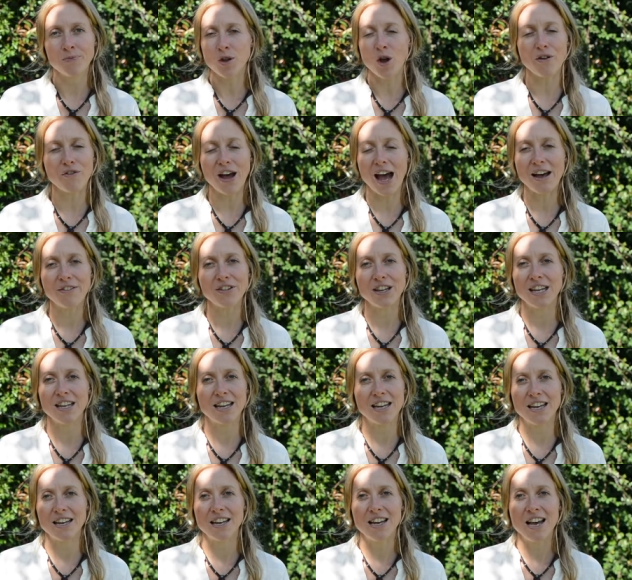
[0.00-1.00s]
of having
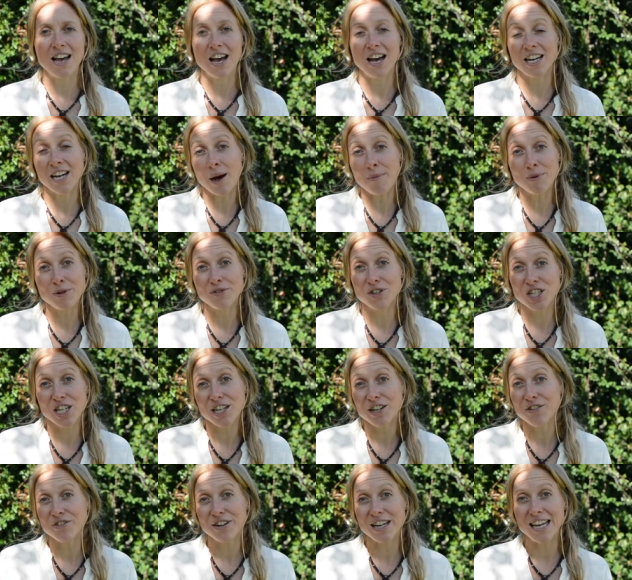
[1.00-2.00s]
a, a cup of
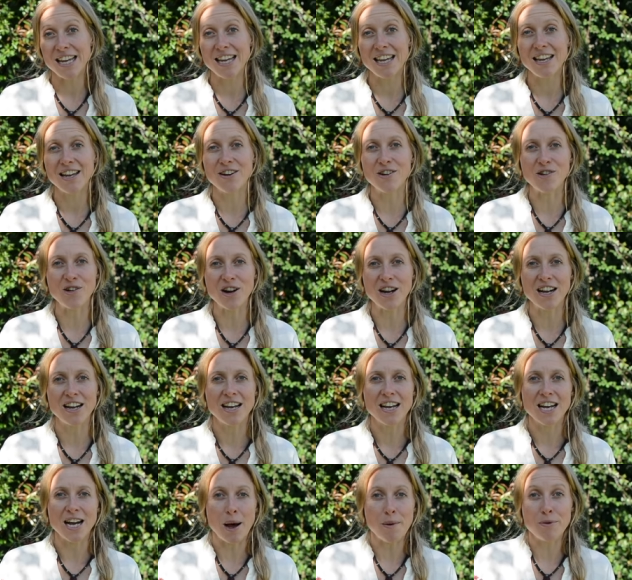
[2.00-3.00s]
chicory or a
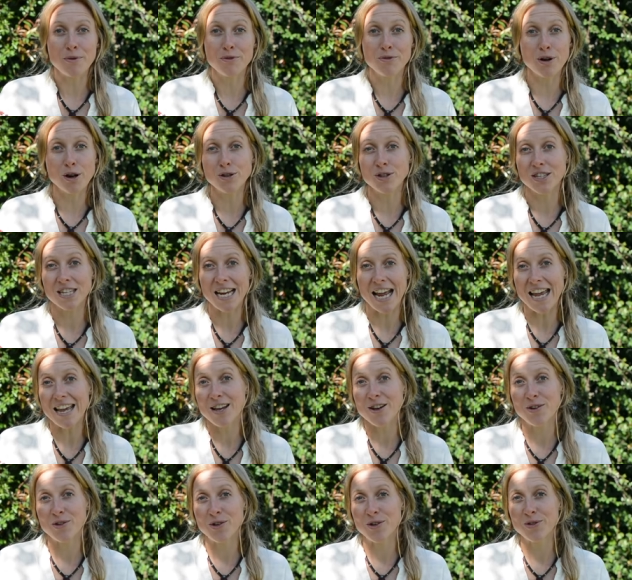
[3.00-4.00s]
cup of roasted
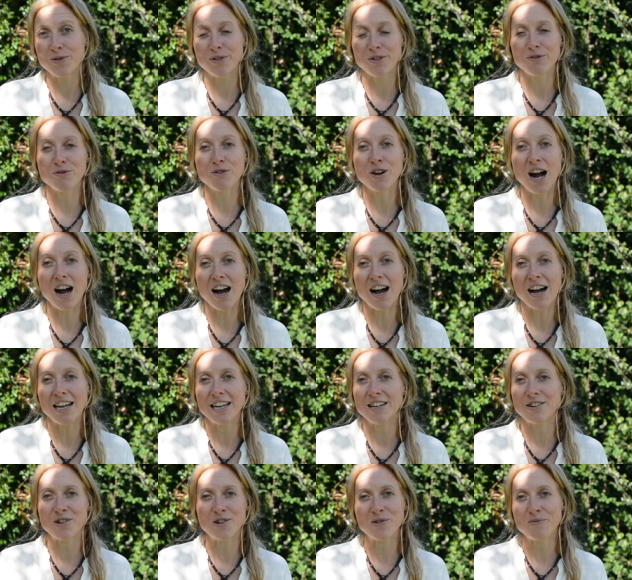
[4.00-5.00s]
acorn with rye
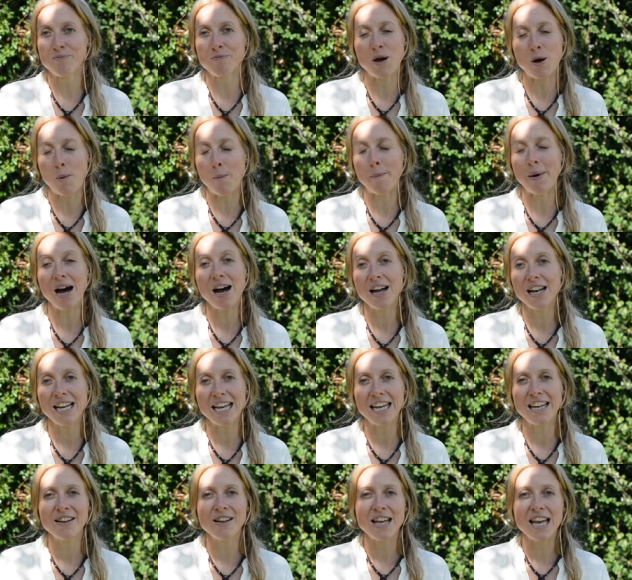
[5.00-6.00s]
or, or
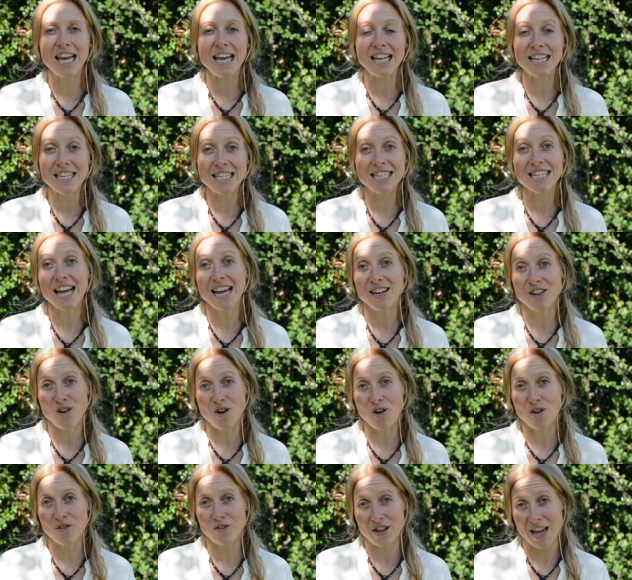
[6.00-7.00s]
barley instead
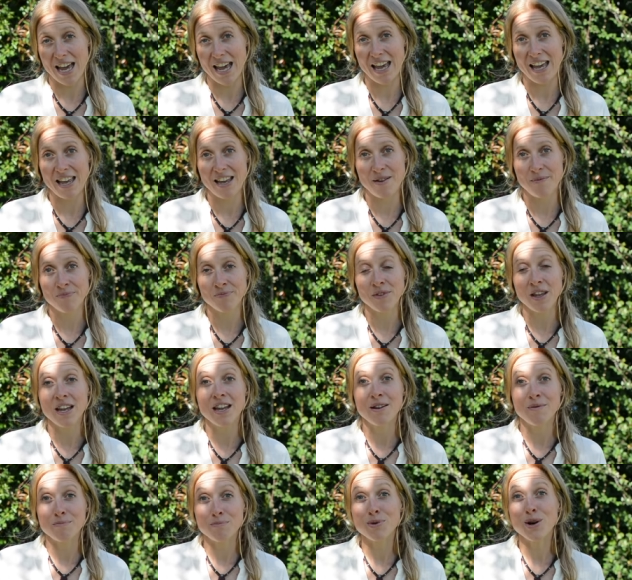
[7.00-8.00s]
of a
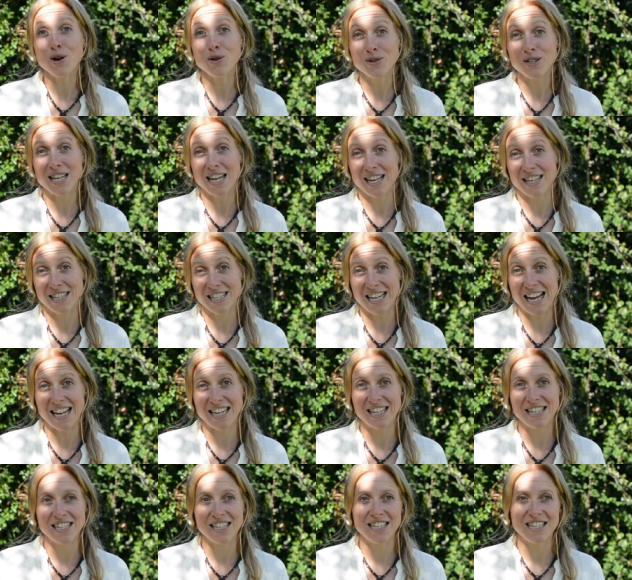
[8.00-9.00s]
processed
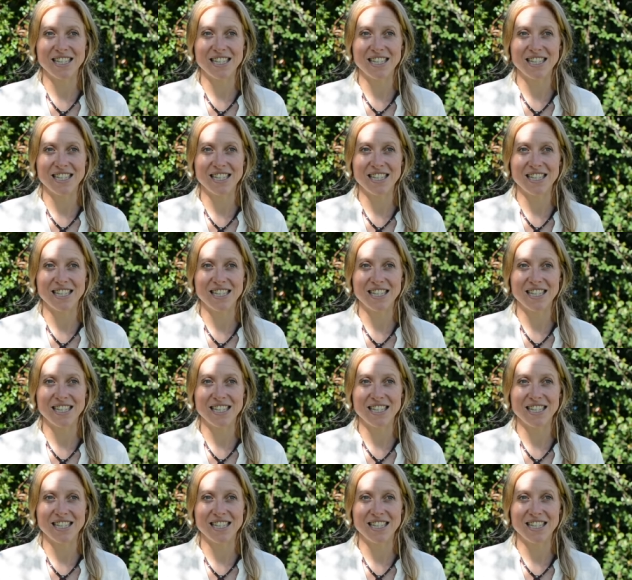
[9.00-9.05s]
and